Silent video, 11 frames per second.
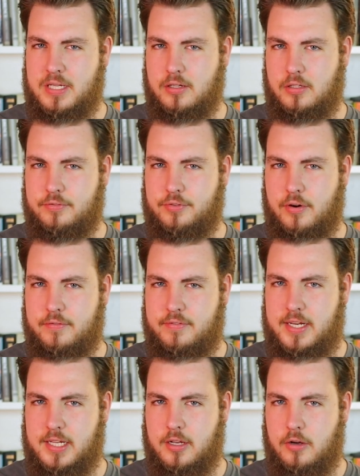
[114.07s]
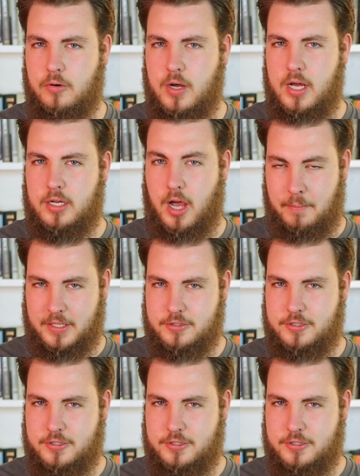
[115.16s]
peeled for a video coming